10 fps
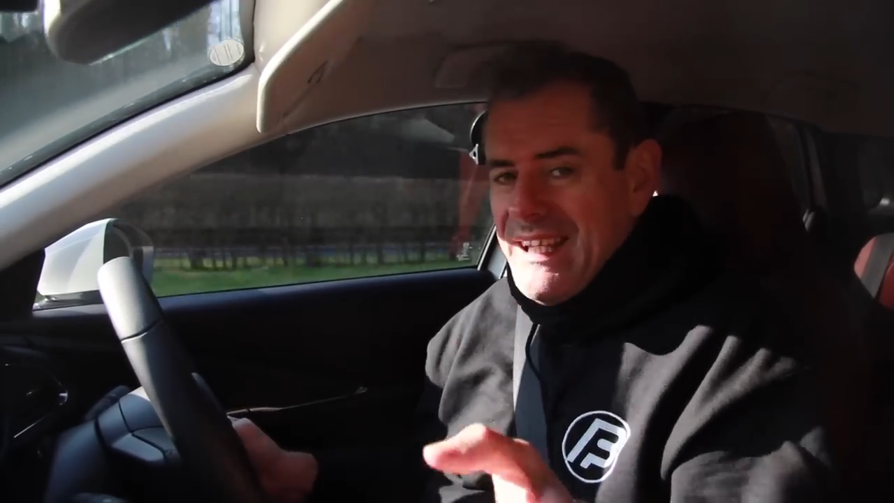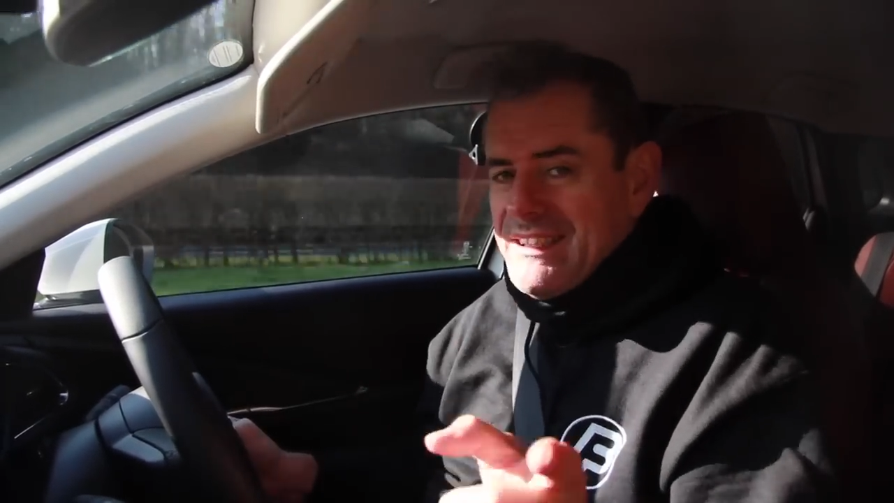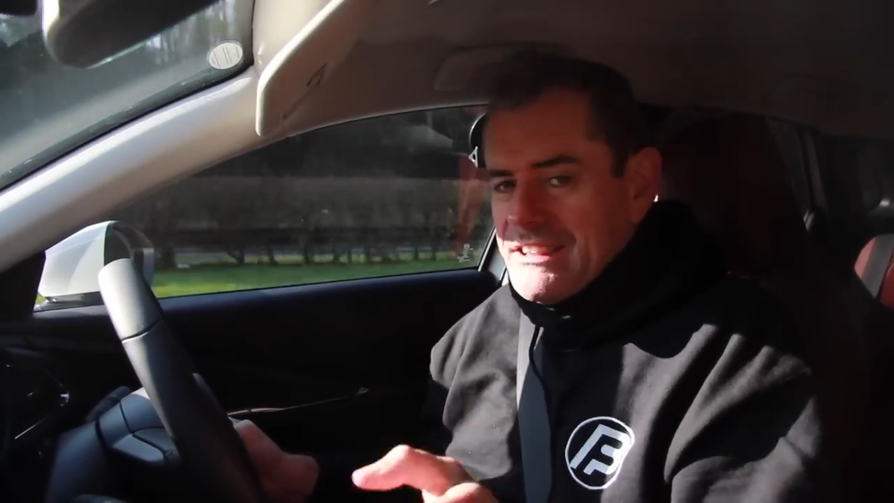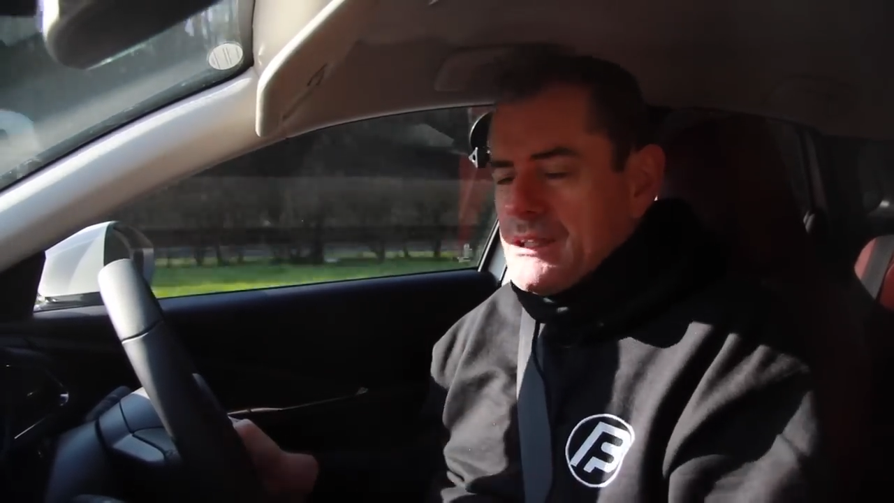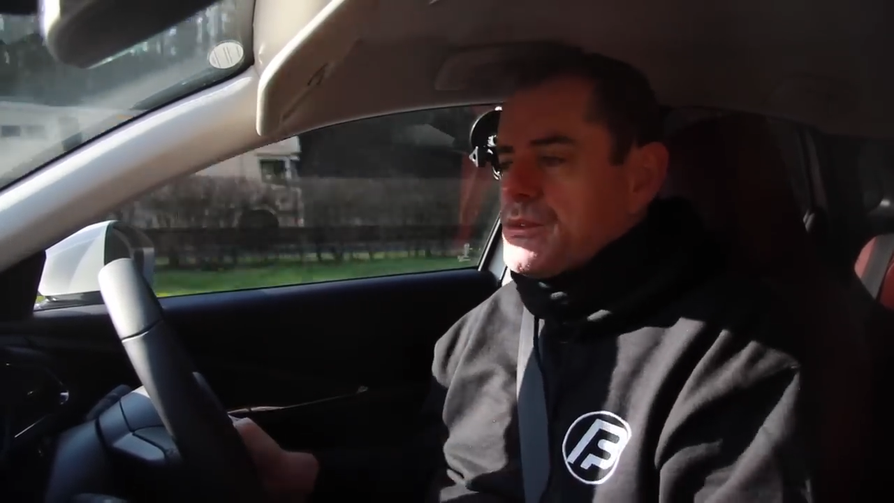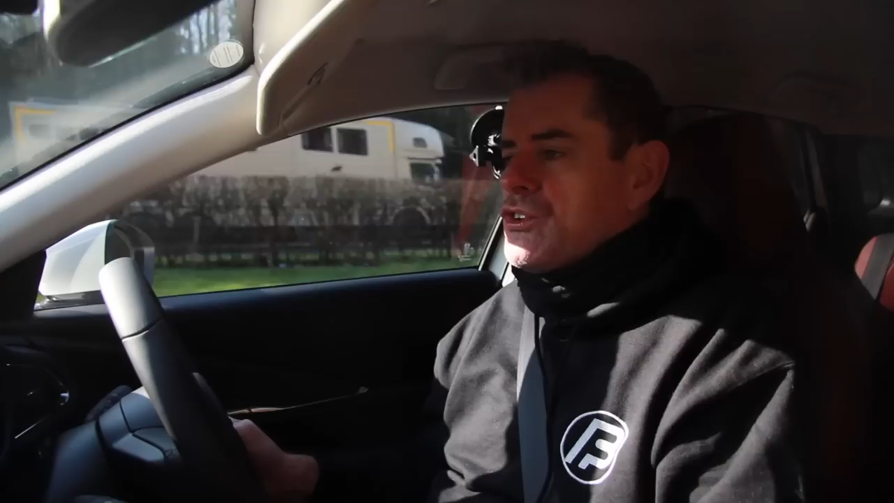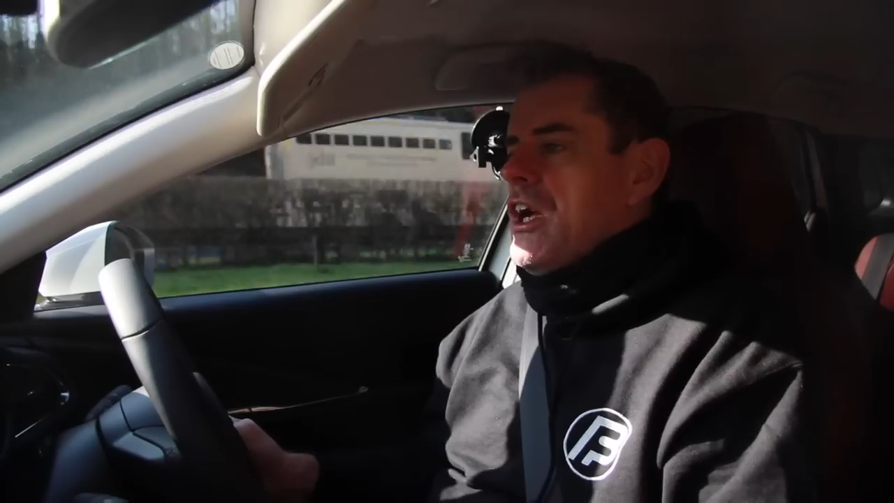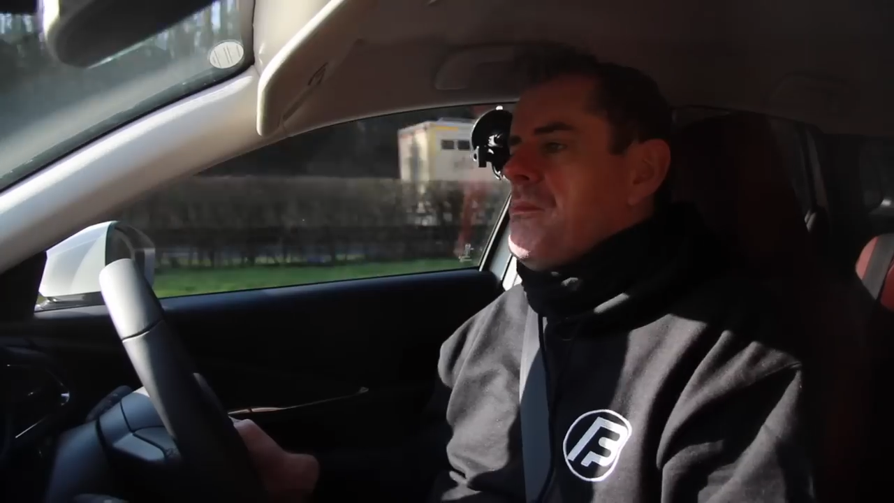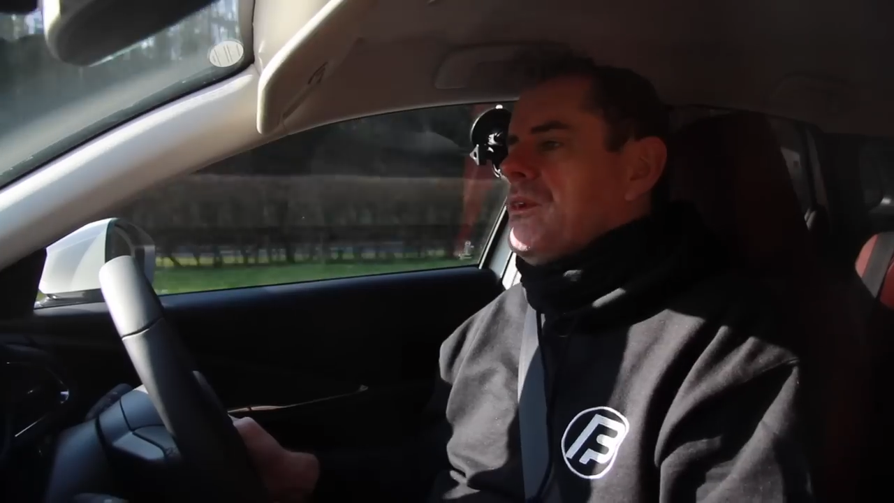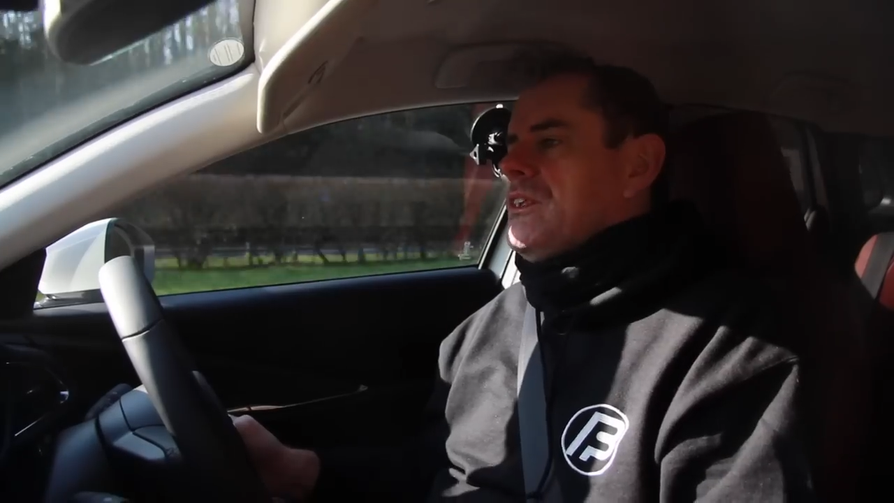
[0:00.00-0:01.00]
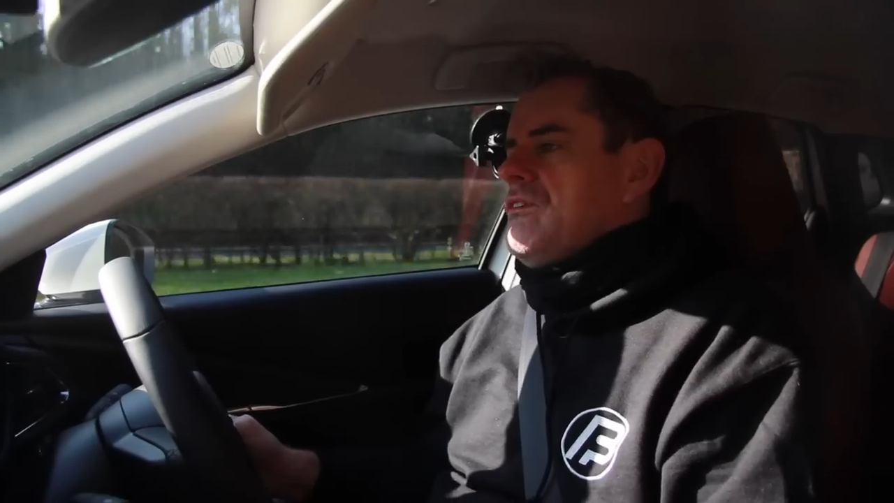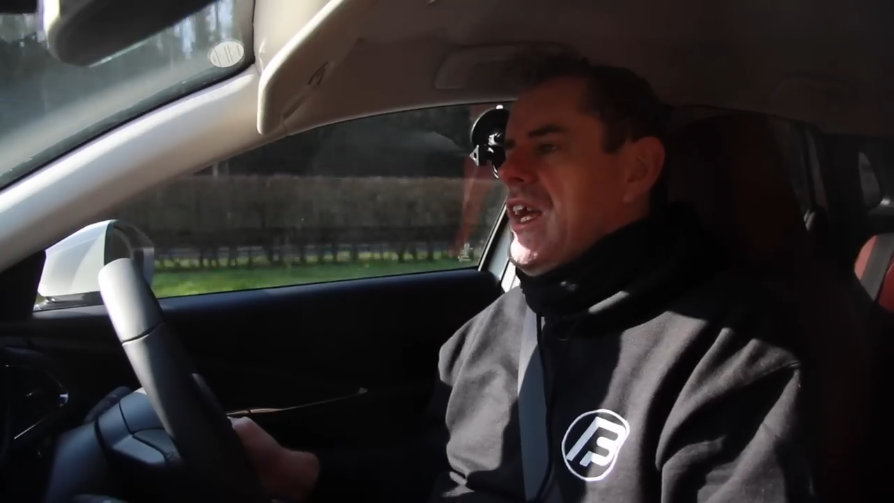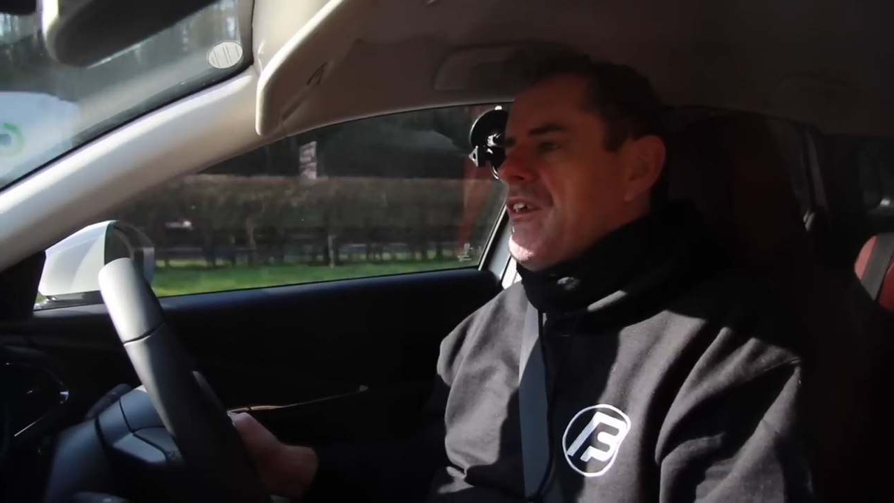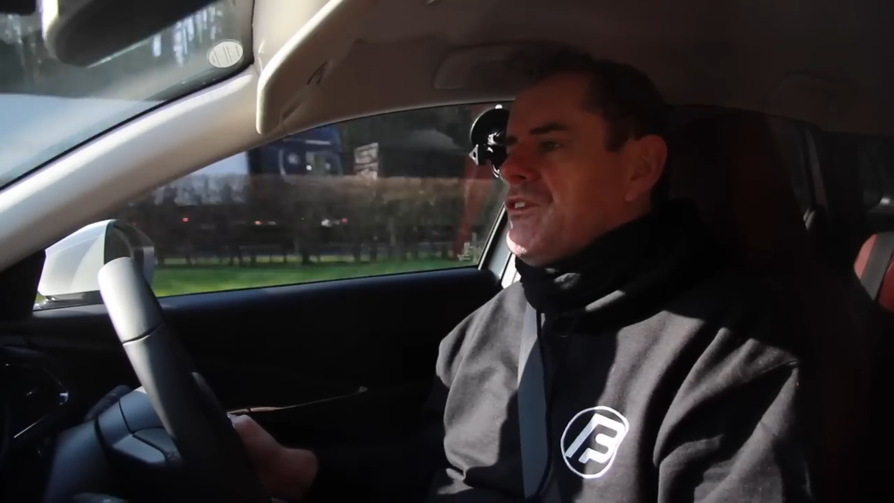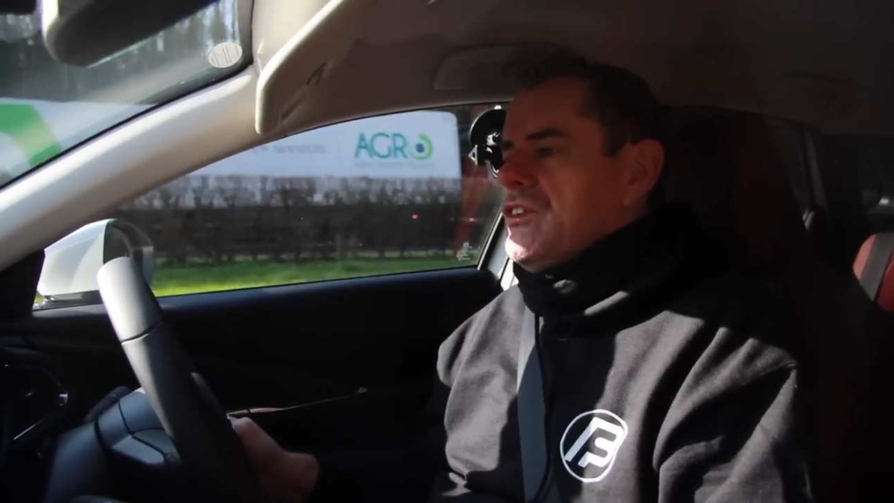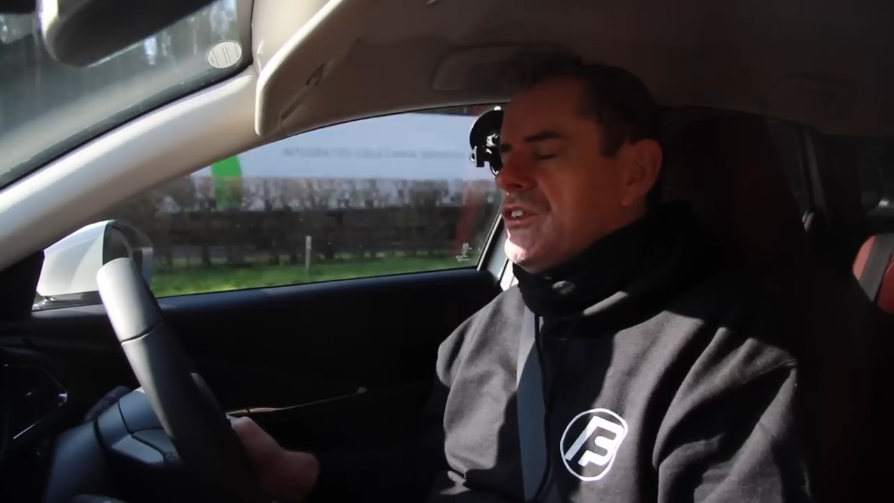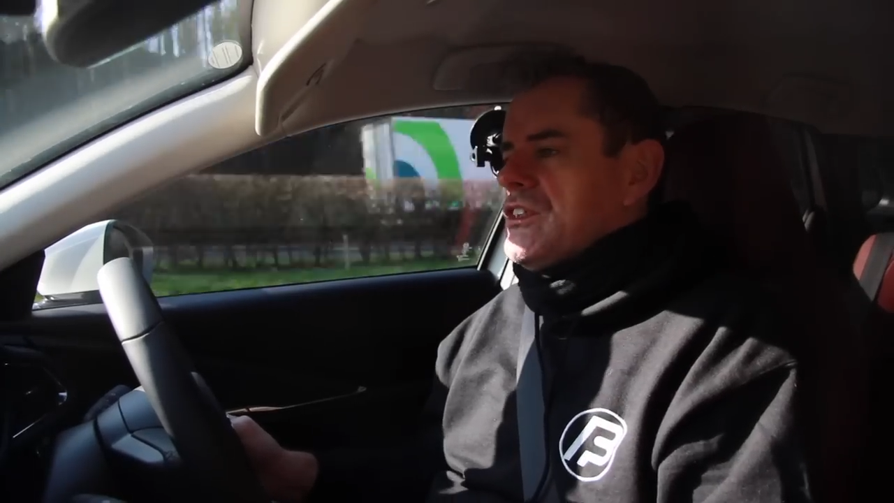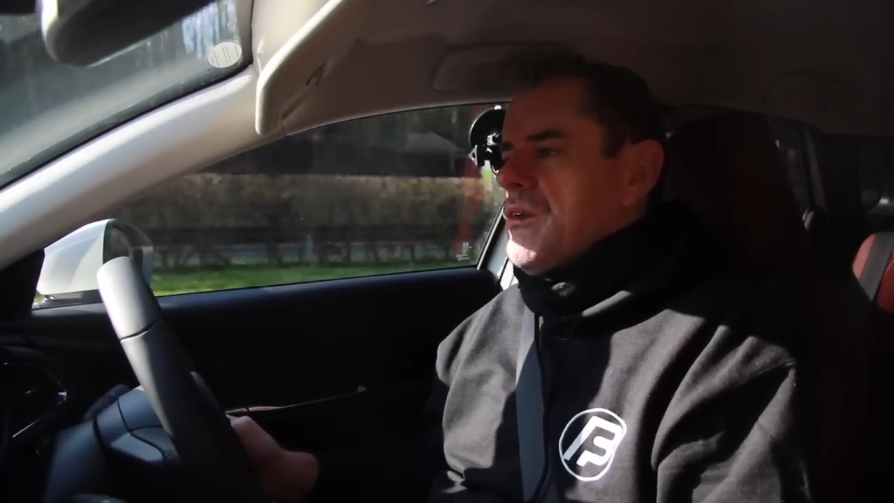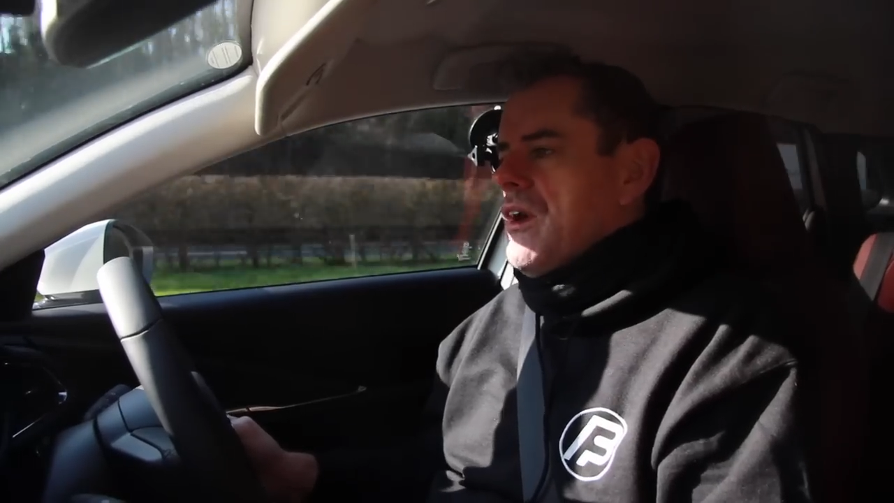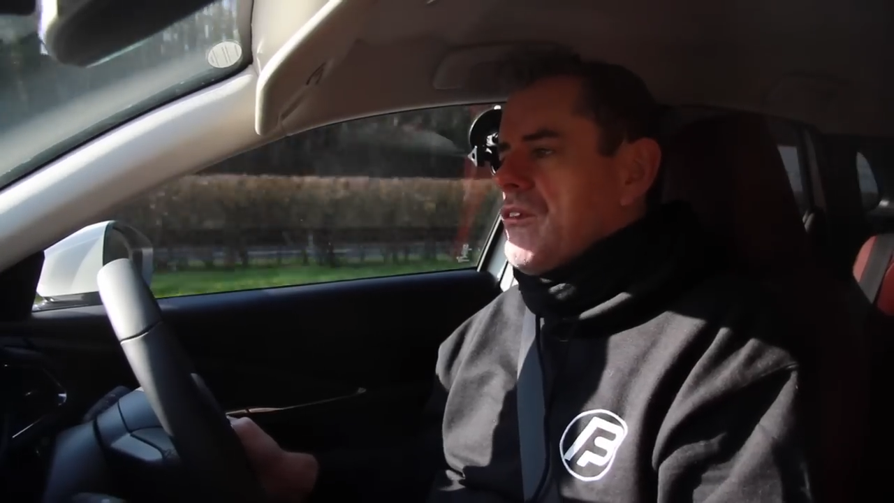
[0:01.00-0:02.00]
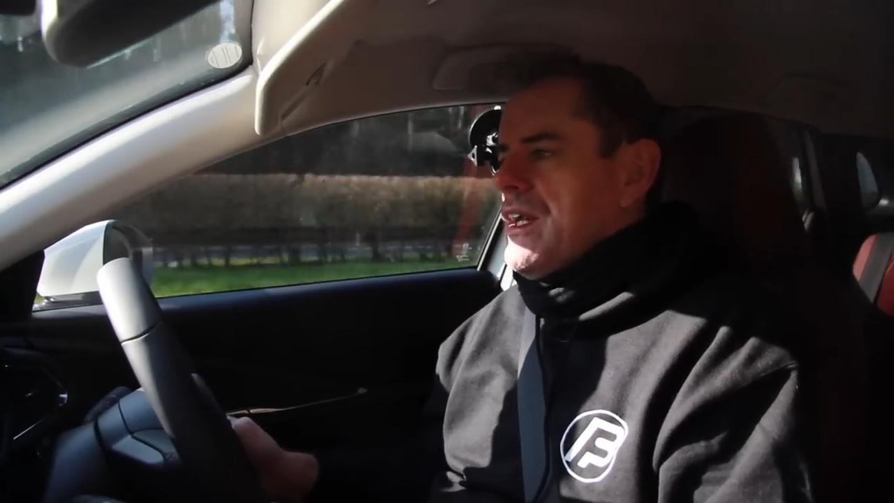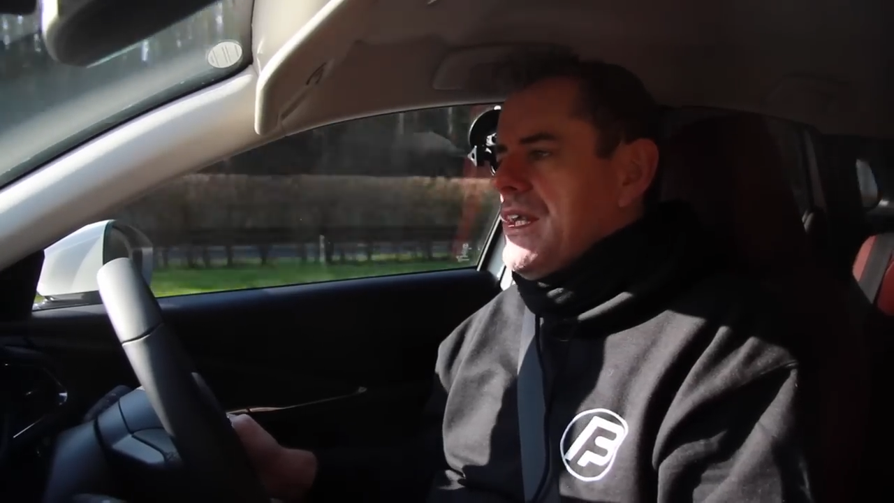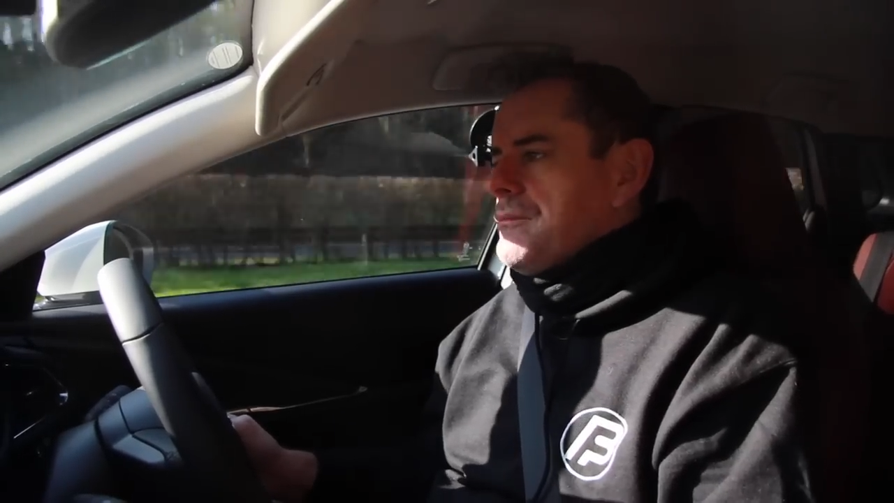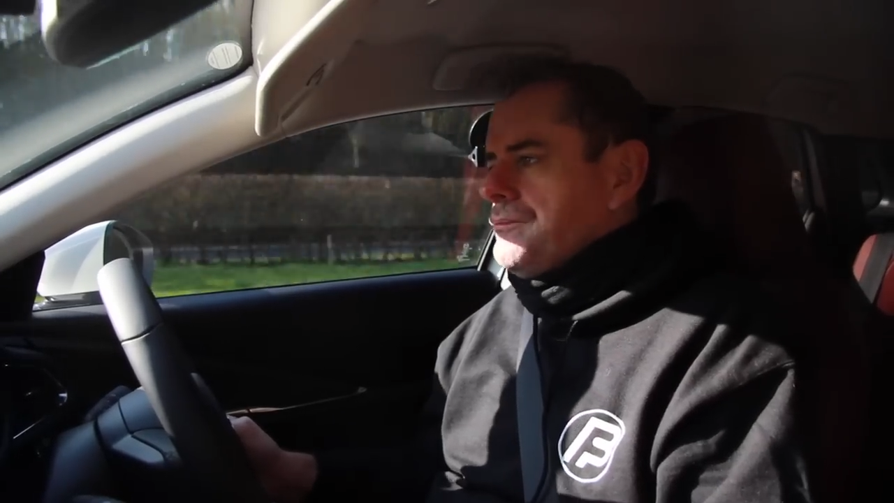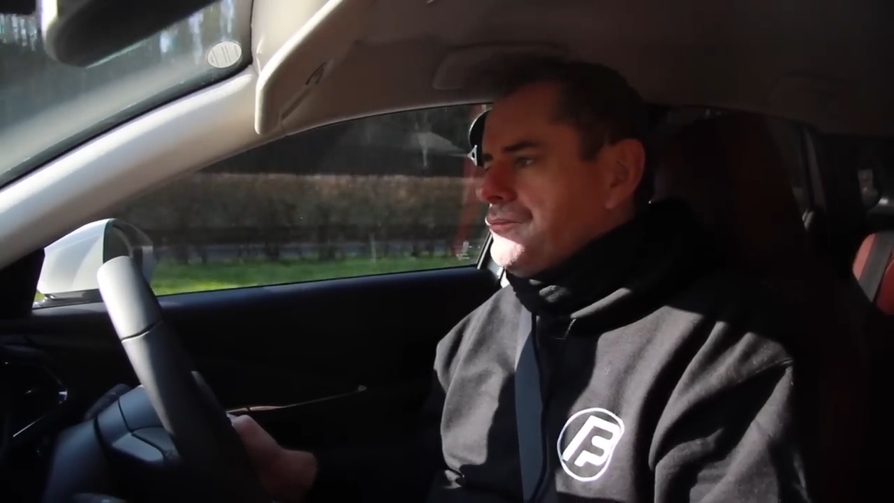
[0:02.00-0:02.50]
Hit the subscribe button if you haven't done so already.